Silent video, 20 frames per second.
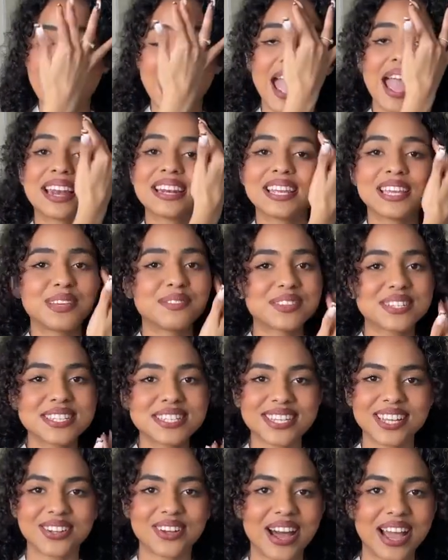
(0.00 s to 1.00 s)
and even
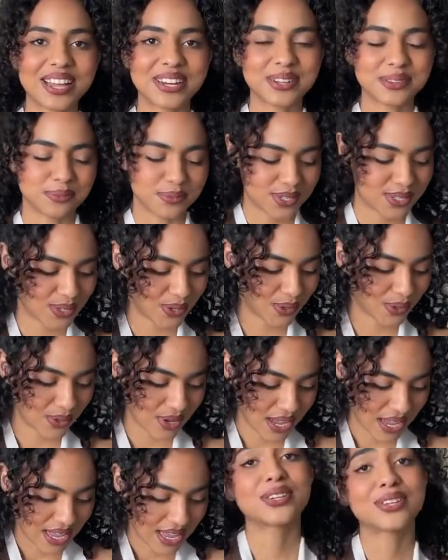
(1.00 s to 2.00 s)
sale items. So,
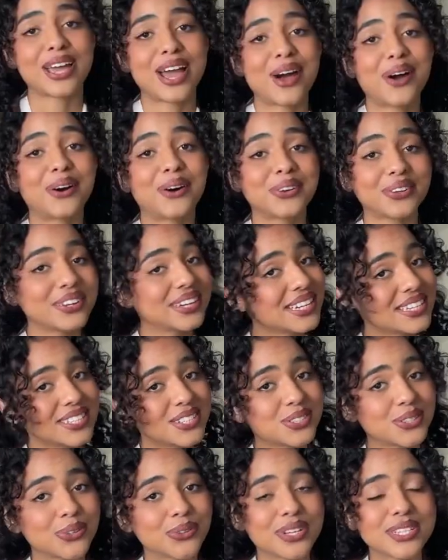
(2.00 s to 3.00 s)
so yeah, all you need to
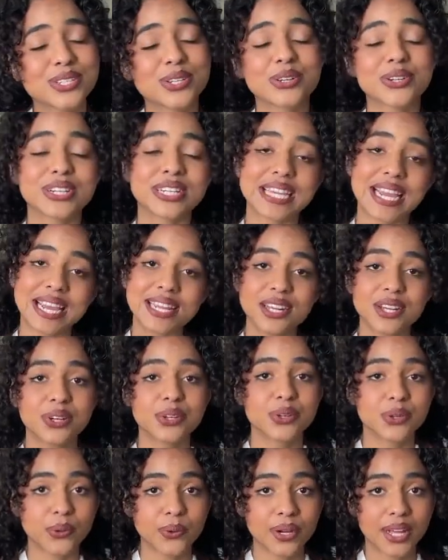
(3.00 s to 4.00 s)
do is create a
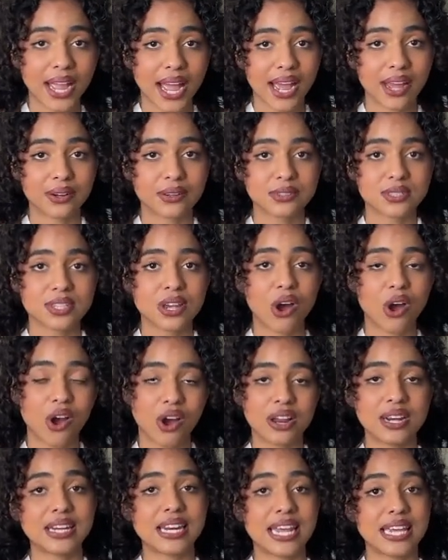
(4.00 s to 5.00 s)
new account
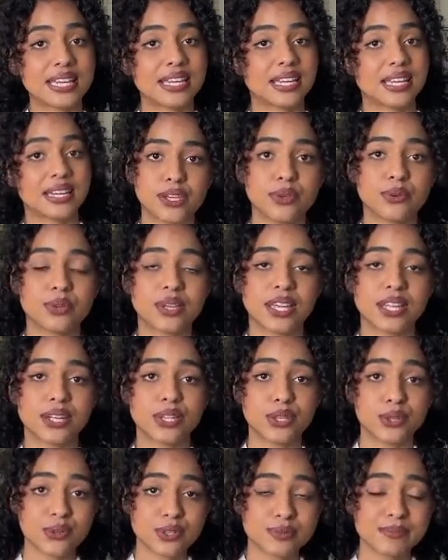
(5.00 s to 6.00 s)
on NA-KD. You can
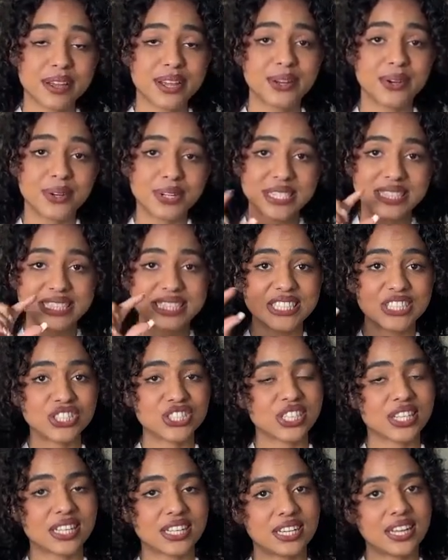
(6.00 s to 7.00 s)
use my code
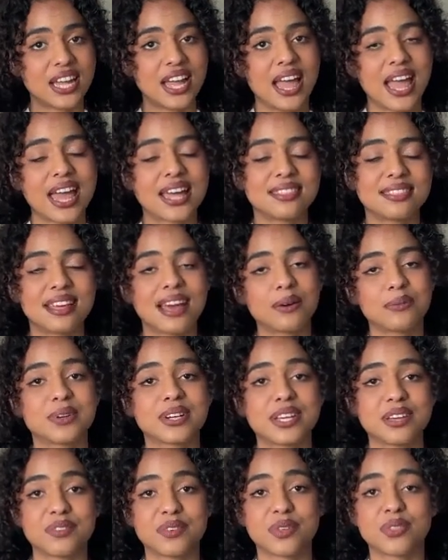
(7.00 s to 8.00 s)
Alysha and that will
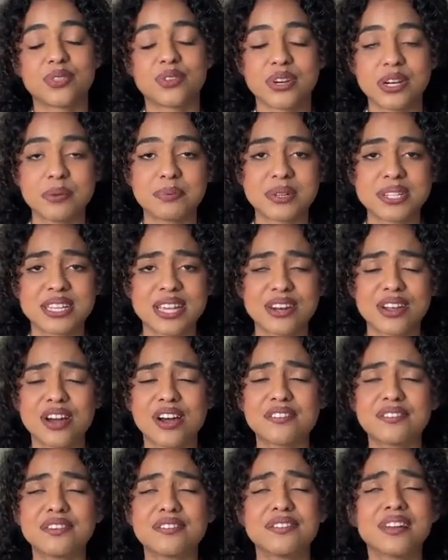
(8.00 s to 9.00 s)
give you 30%
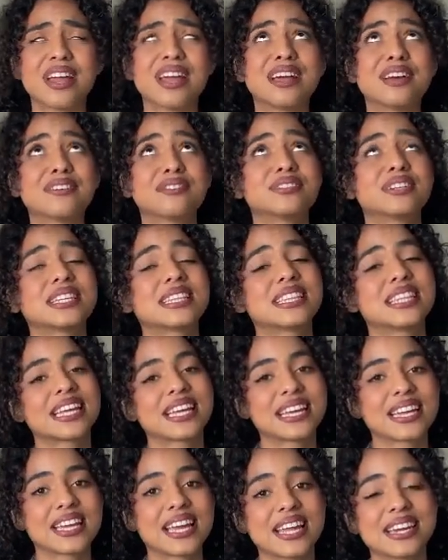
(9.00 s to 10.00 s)
off of
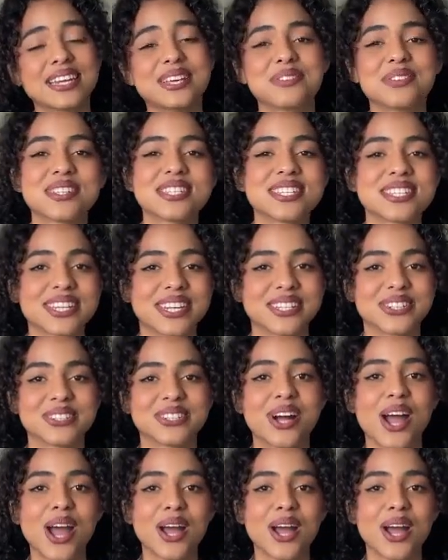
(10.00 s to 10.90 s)
everything and even sale.